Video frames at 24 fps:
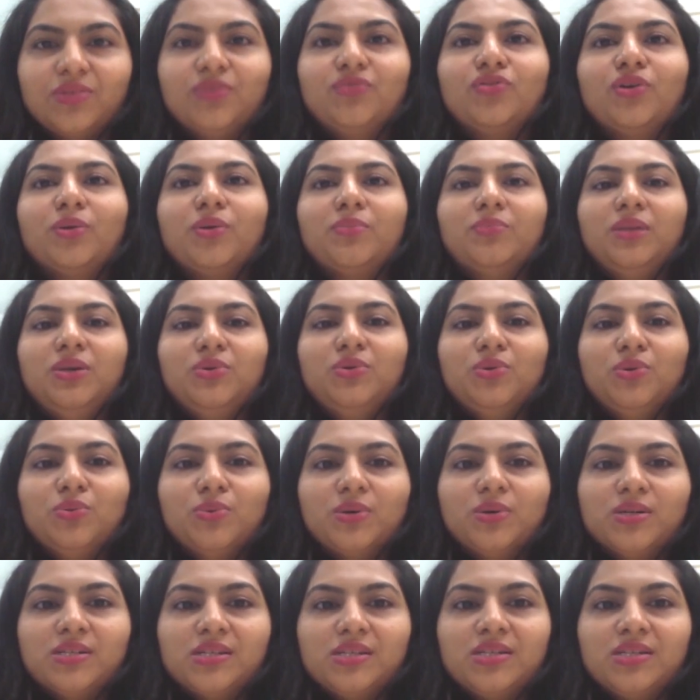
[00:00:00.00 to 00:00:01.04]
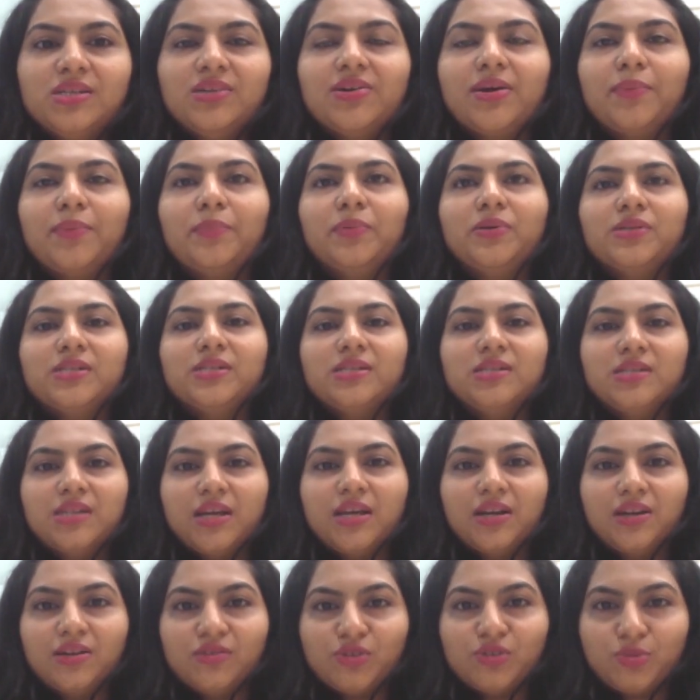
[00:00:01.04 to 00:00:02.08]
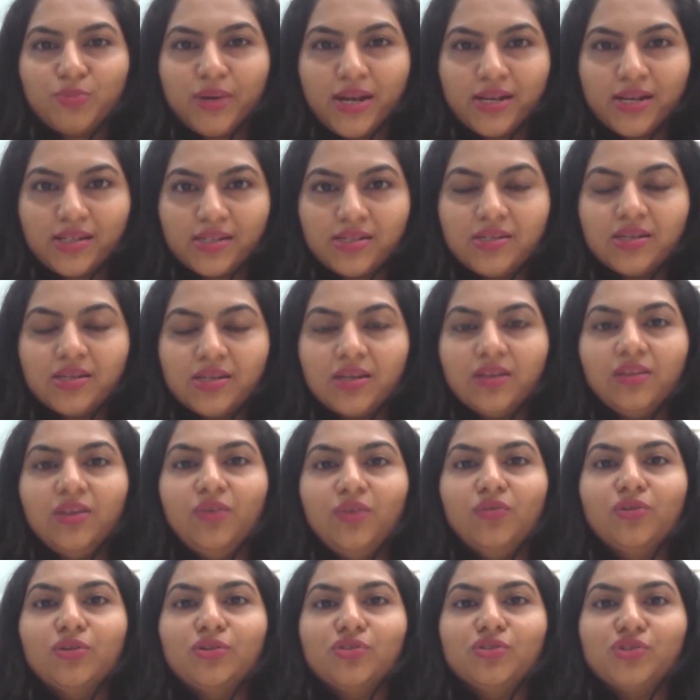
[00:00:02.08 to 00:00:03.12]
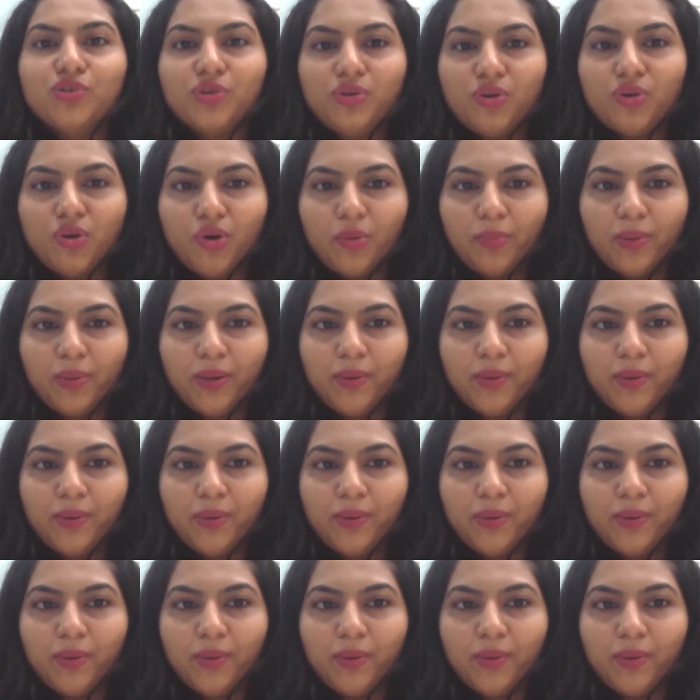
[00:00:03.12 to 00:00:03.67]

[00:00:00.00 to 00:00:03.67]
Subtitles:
from the university representatives present in the virtual lobby.